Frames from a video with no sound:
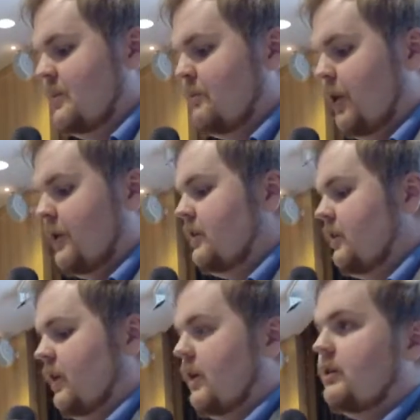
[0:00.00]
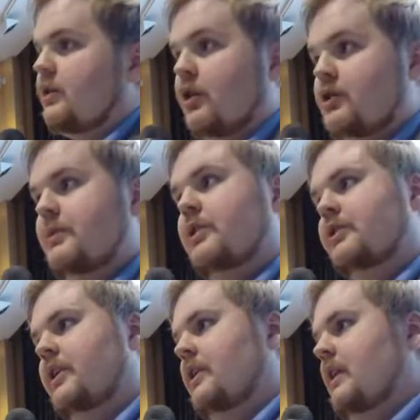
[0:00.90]
but they can also be
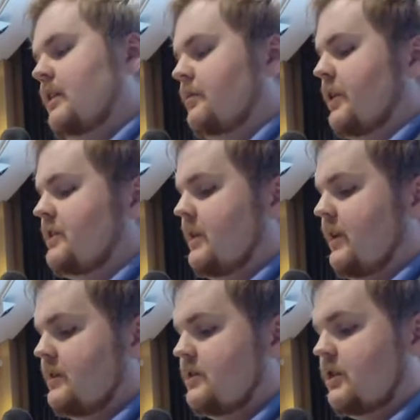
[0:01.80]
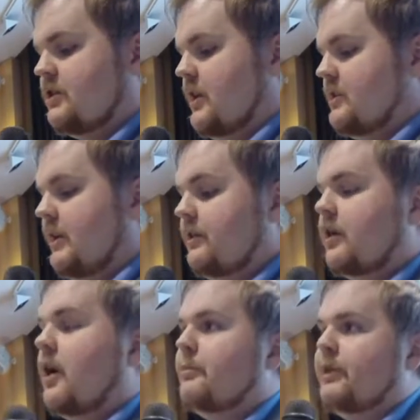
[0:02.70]
looked at in enterprise settings such as
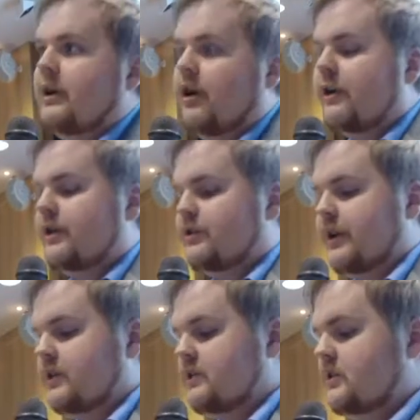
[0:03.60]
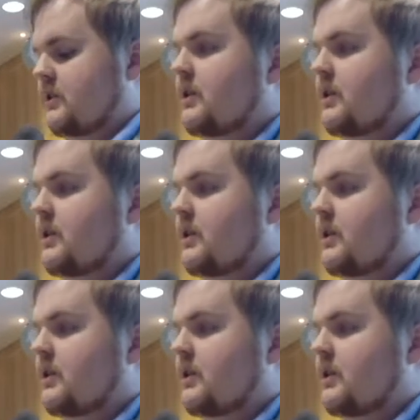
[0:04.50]
intercompany audit trails,